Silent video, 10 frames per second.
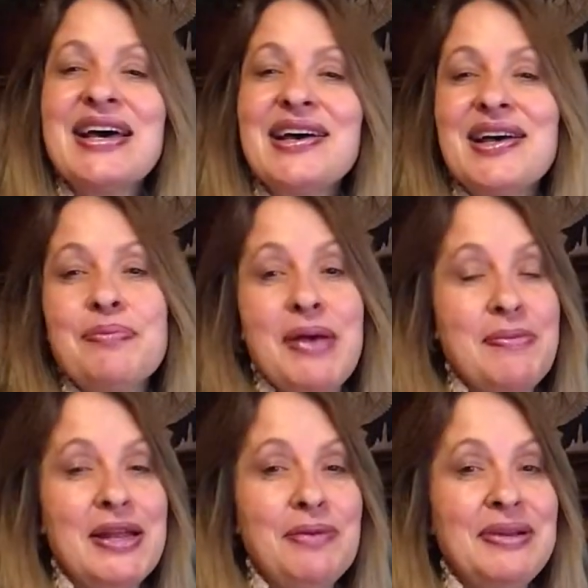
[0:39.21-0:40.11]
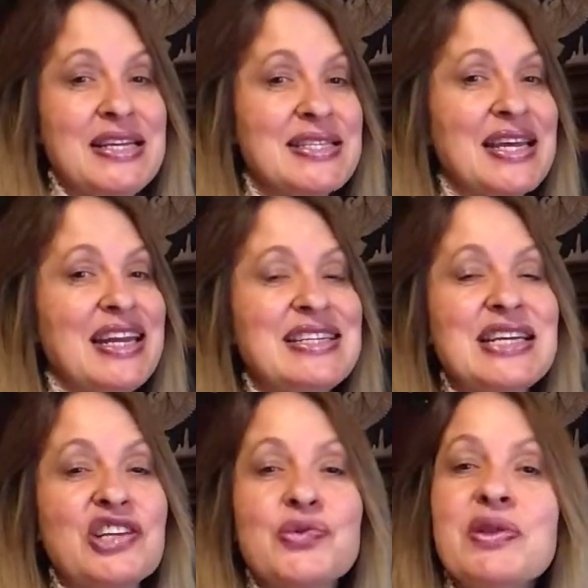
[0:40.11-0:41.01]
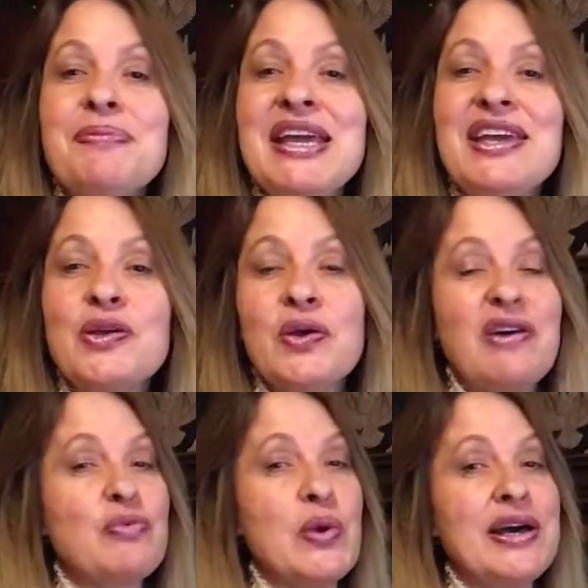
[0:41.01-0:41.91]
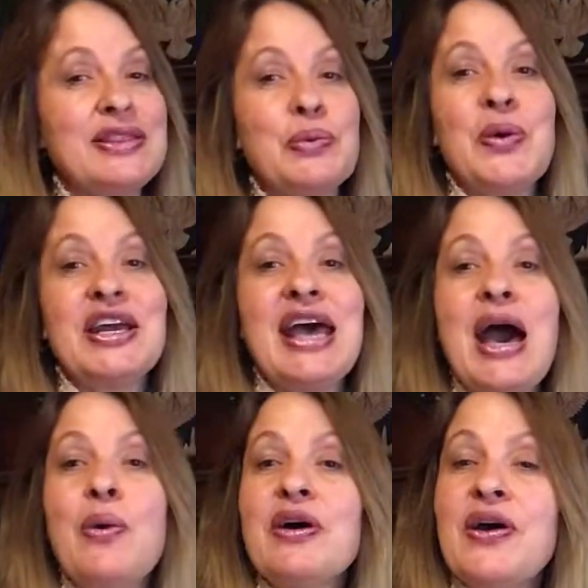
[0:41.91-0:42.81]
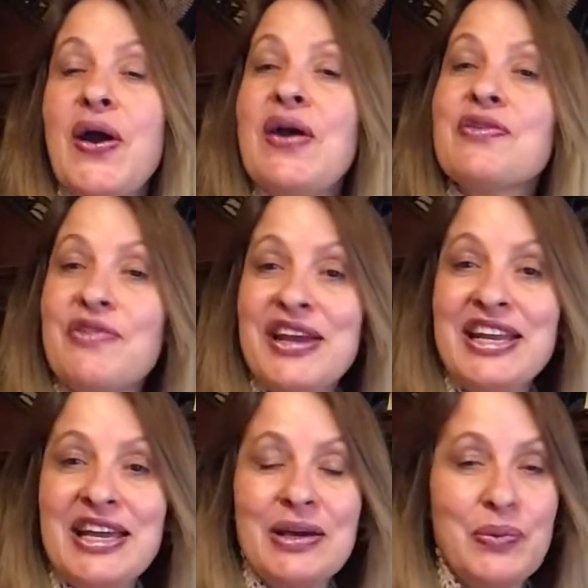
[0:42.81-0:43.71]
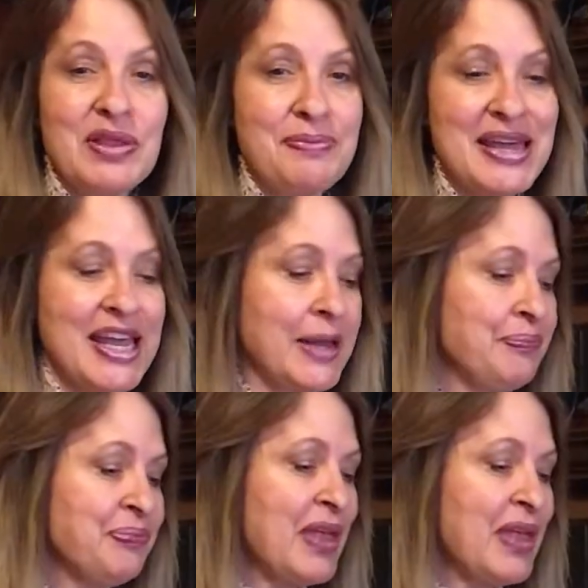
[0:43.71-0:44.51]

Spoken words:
Pamela, please get in touch with me. You have won the 1-hour reading with me.